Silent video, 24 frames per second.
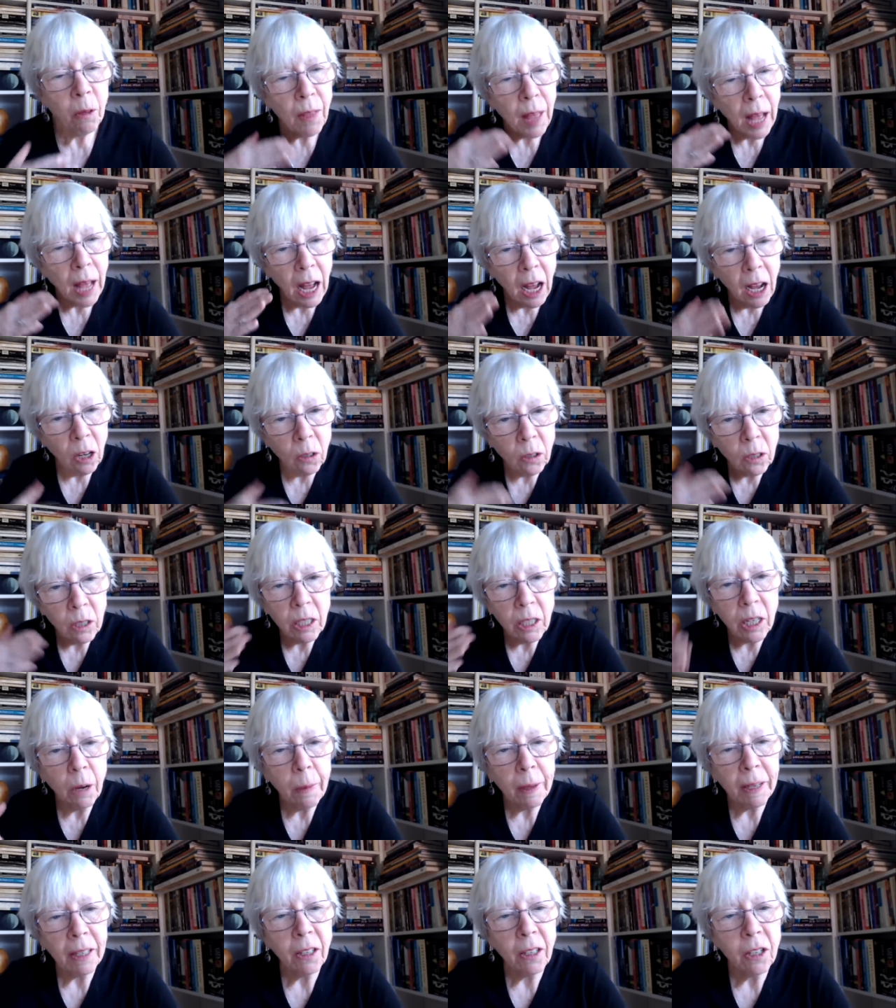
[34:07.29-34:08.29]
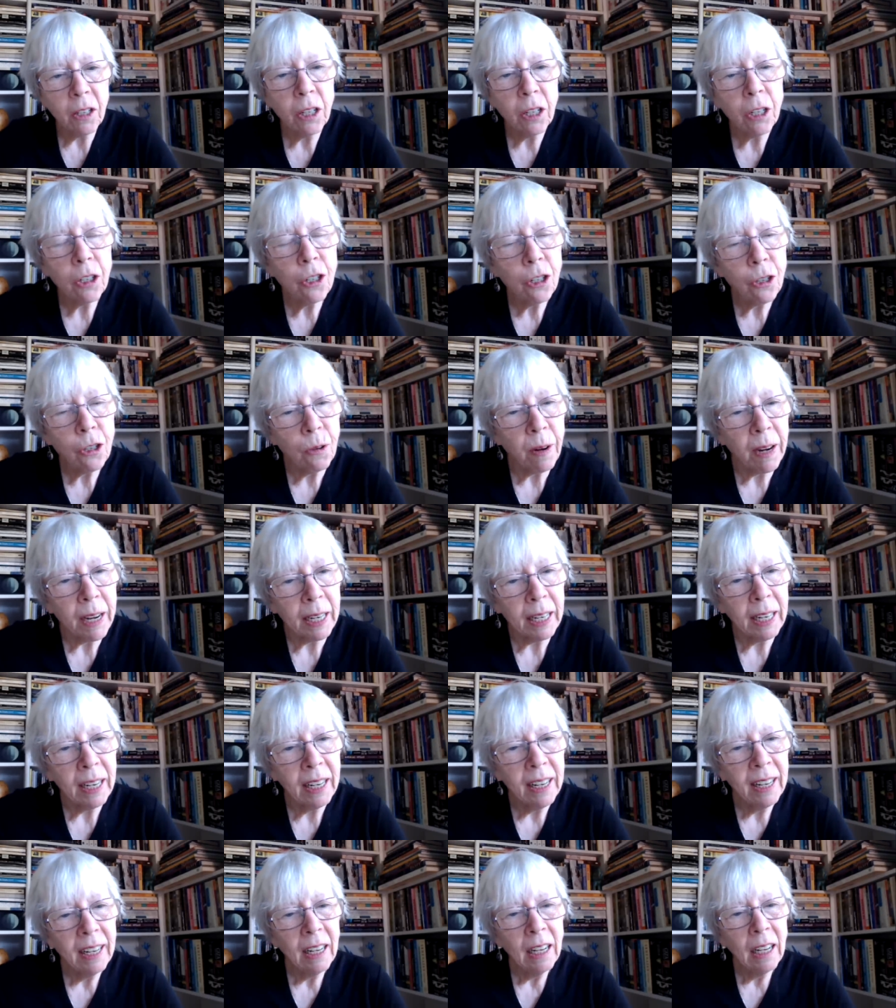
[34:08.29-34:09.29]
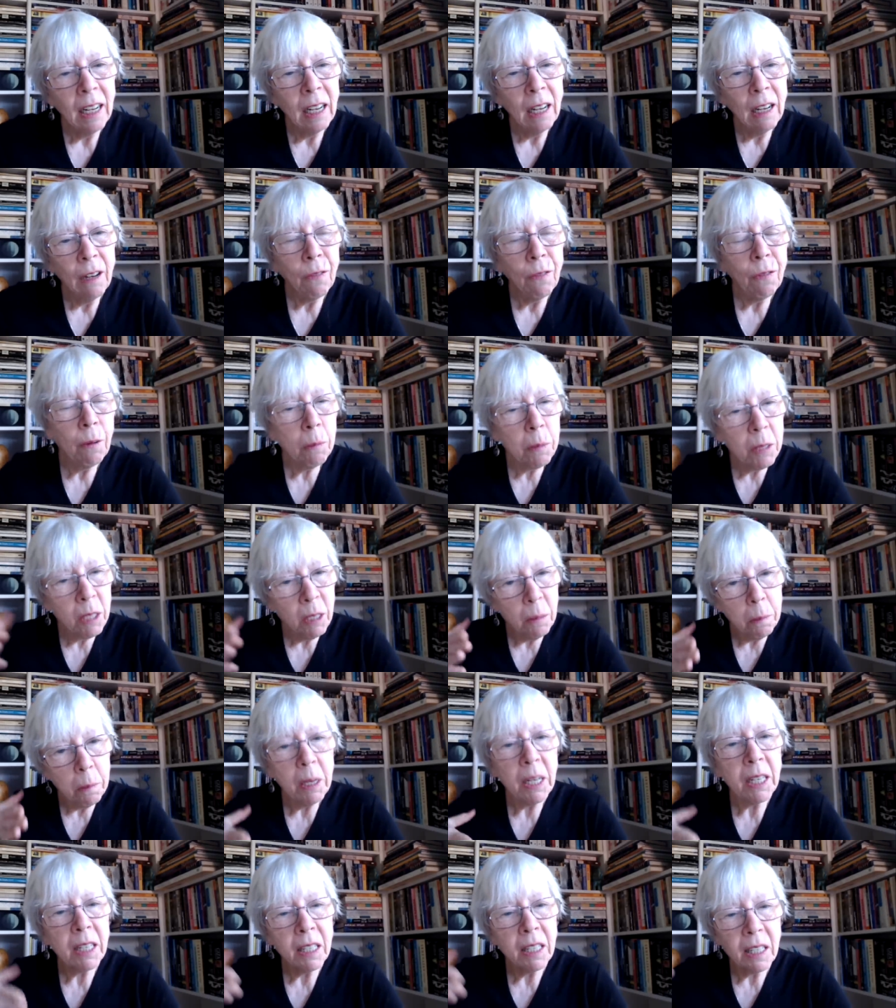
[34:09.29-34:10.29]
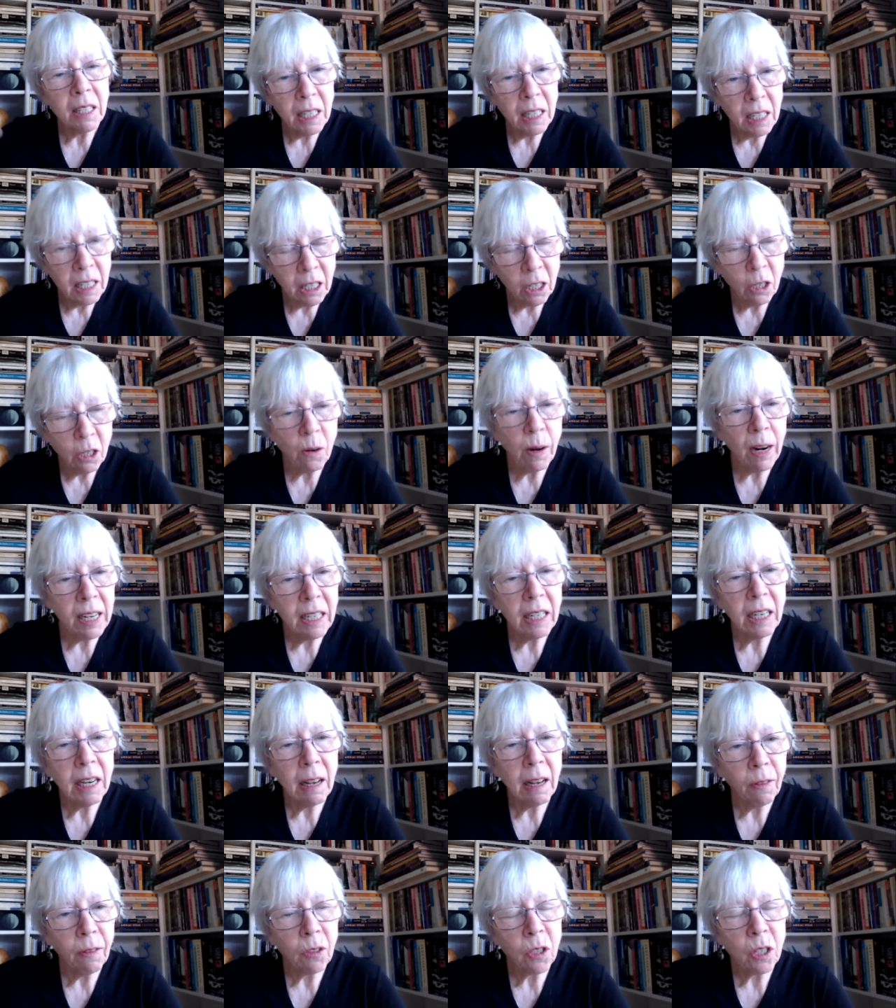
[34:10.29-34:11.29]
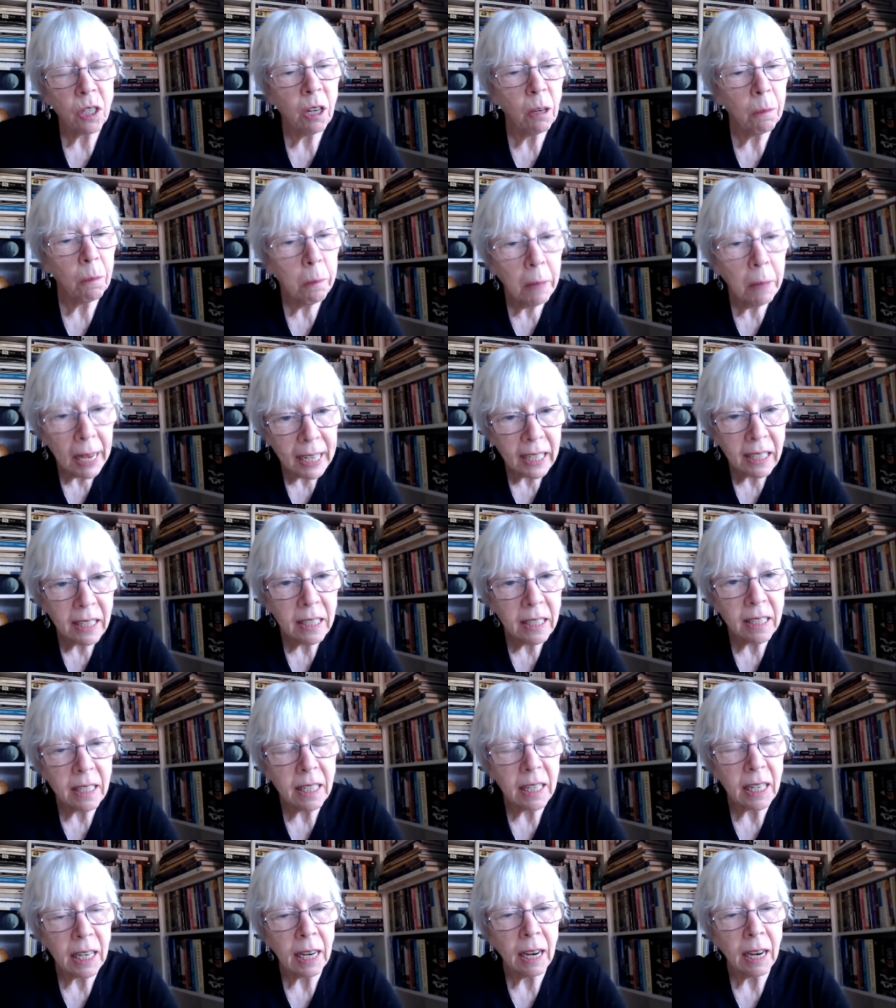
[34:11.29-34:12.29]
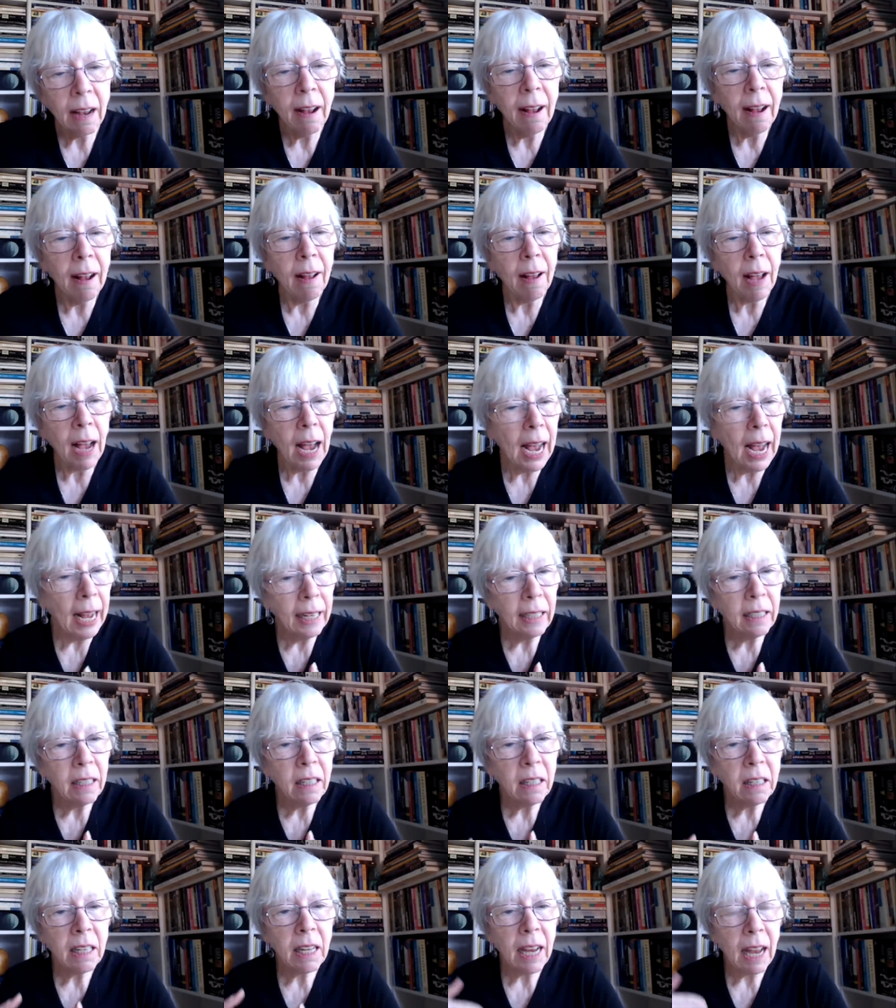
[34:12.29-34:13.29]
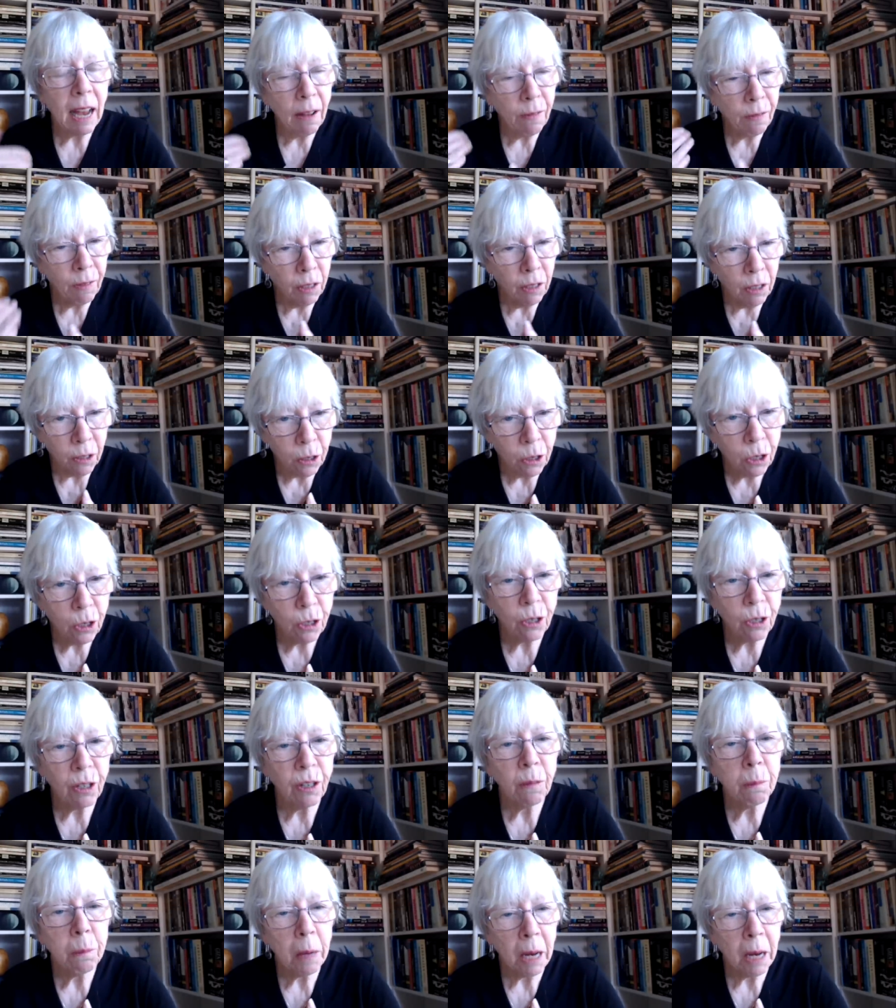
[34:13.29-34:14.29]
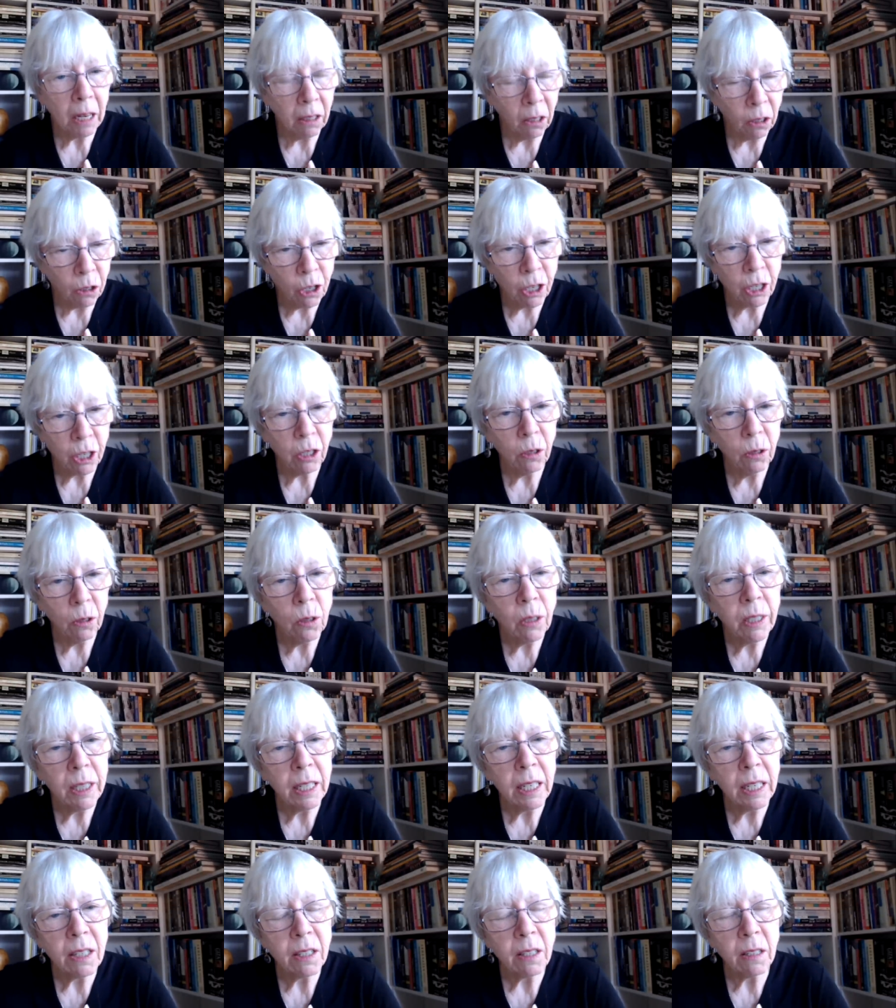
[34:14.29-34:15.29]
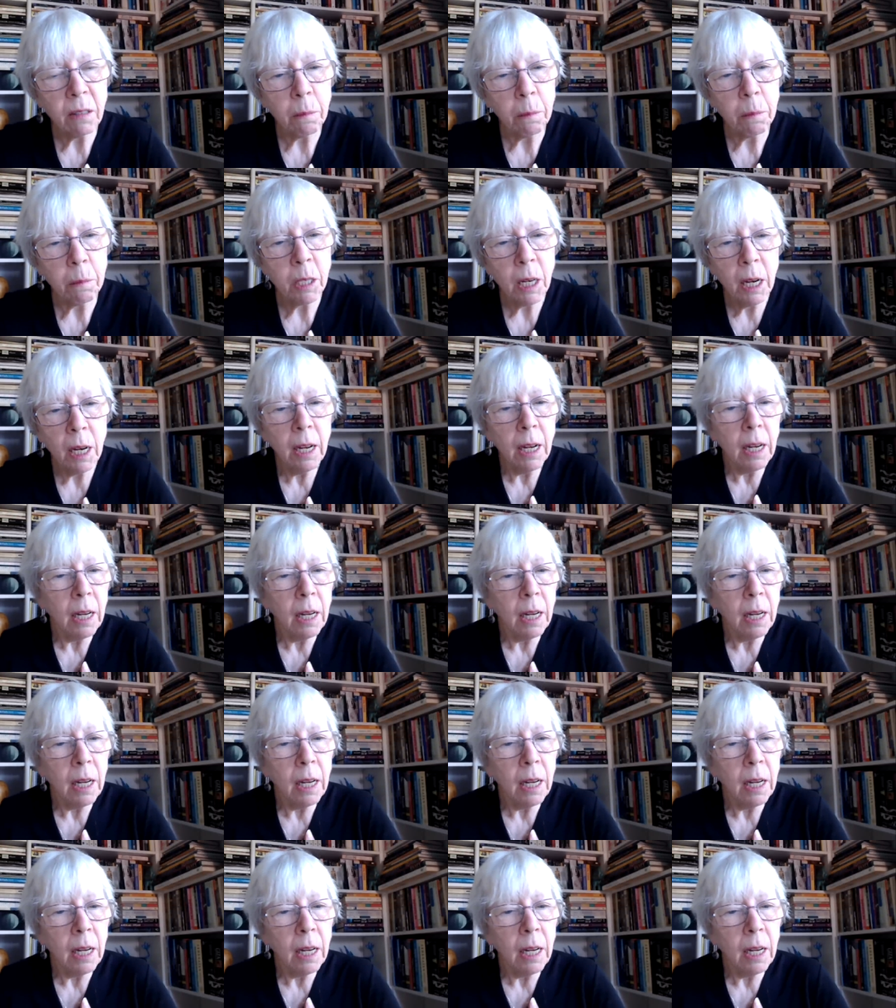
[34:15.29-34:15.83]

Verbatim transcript: that ongoing nurturing from simplicity to greater levels of complexity and the evolution of biological organisms.